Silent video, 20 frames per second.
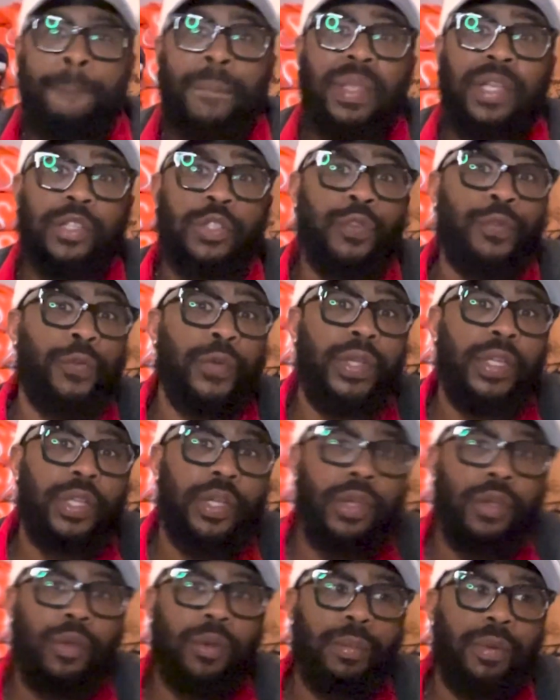It's free to
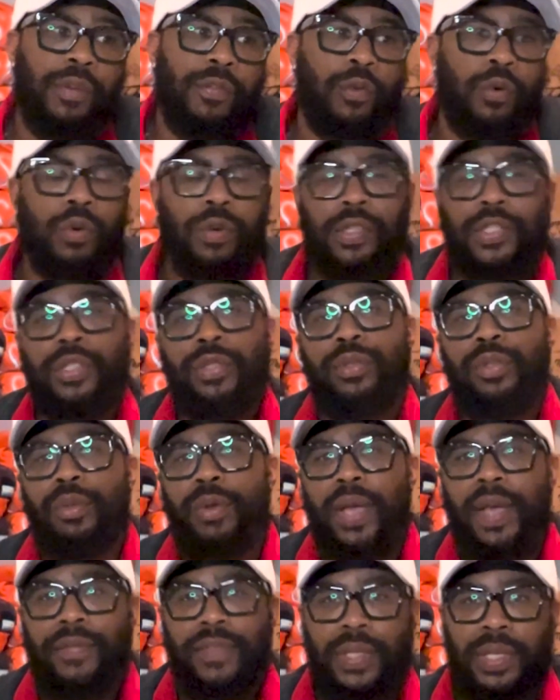go, but of course you do
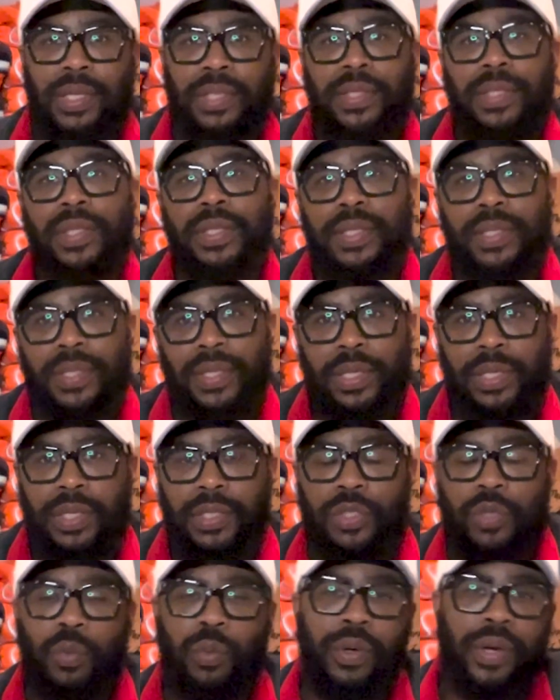have to get to the city,
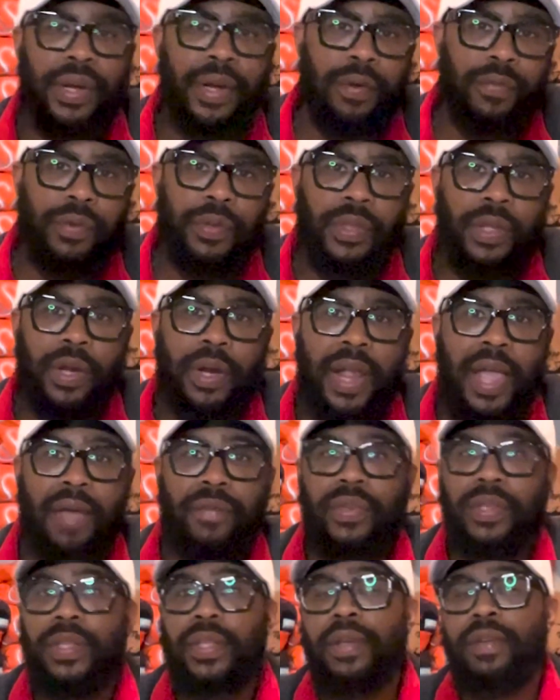to wherever they're
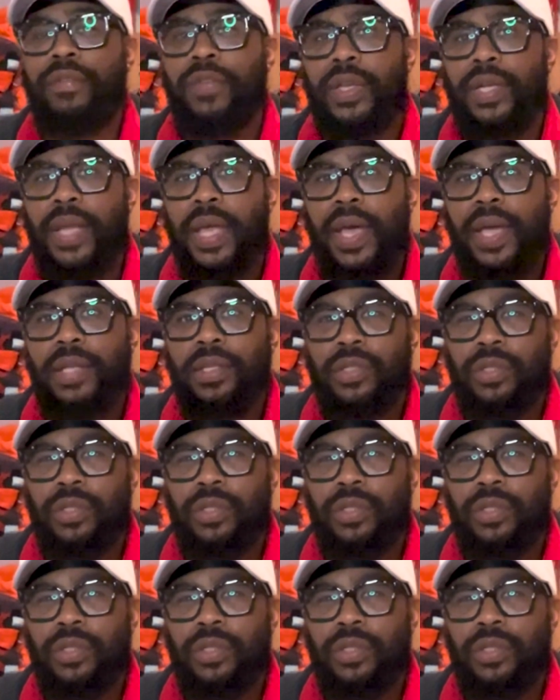having the event at.